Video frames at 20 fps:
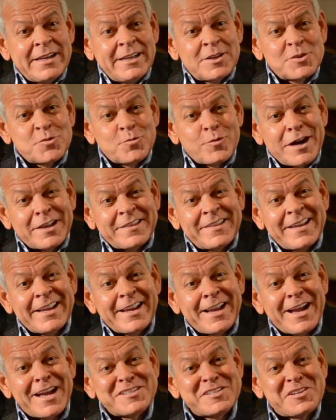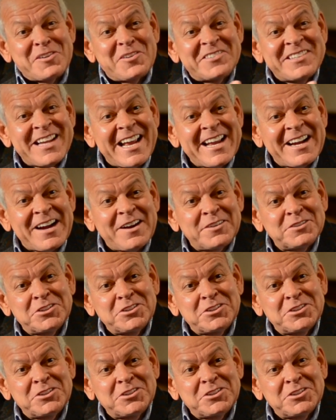Here's where I think God's going to take our